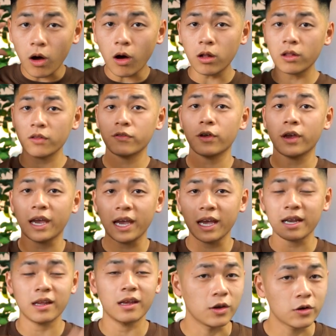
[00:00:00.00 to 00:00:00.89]
all of your
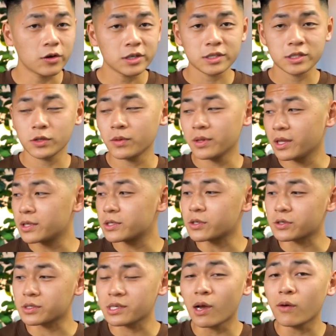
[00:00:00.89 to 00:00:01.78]
head. You're just doing
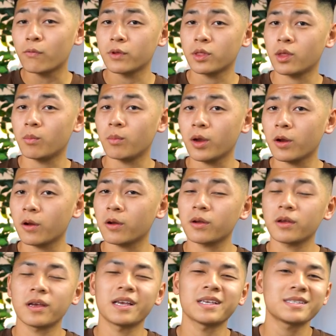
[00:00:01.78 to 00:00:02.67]
this yourself with the
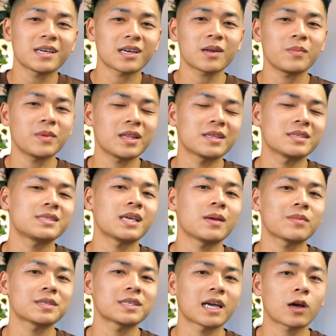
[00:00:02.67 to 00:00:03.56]
mirror. It's not gonna be the
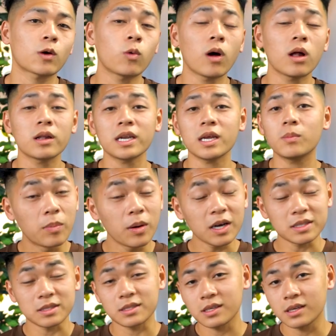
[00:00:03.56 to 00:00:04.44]
same exact quality,
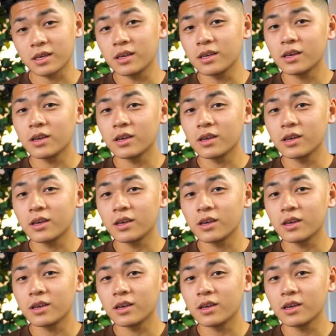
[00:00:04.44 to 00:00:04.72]
but